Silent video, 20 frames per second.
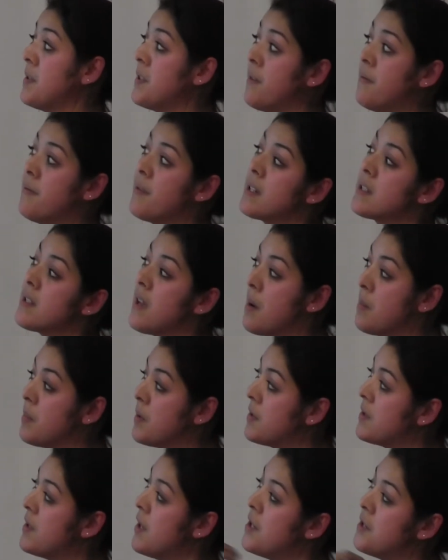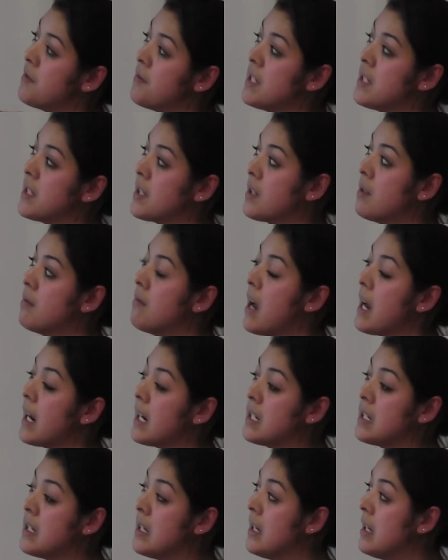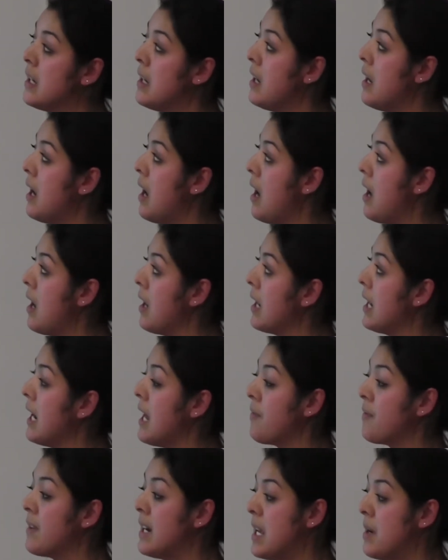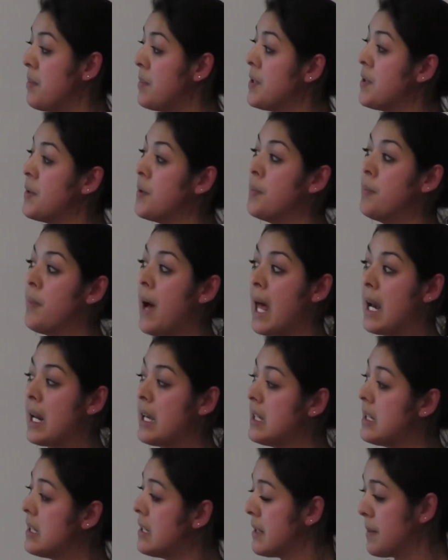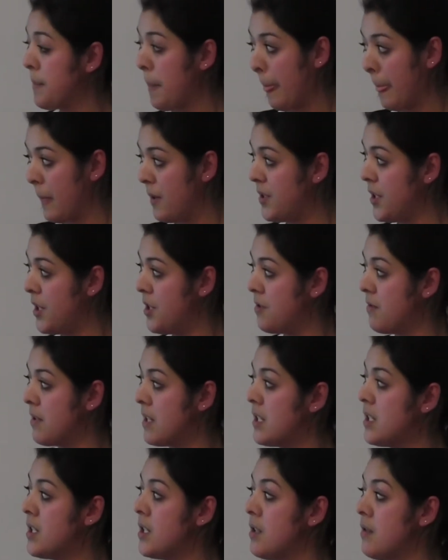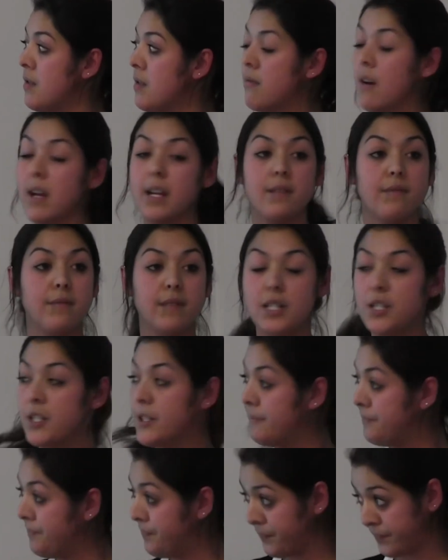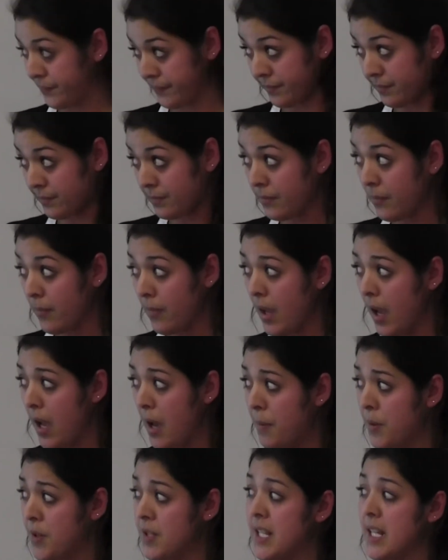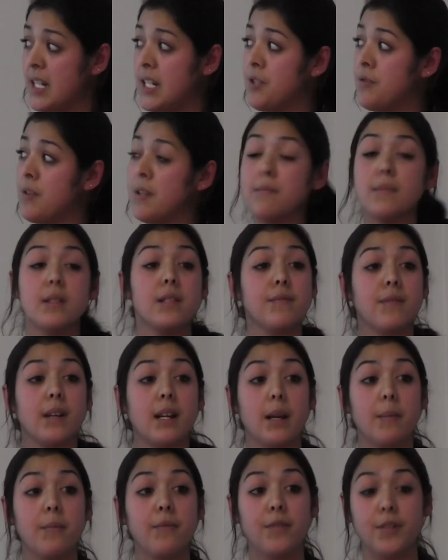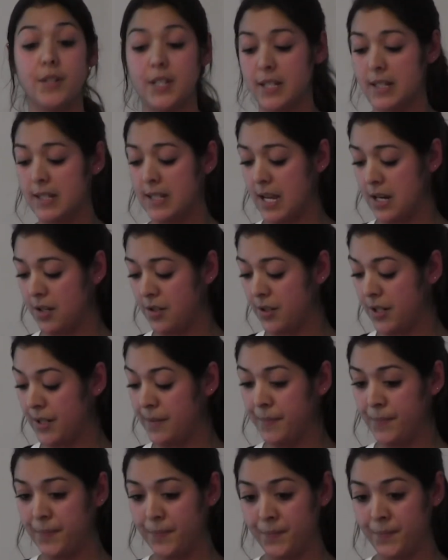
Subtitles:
So, for example, surgeries to correct cleft lips or palates, surgeries to correct vision, Ponseti treatments for clubfoot, etc.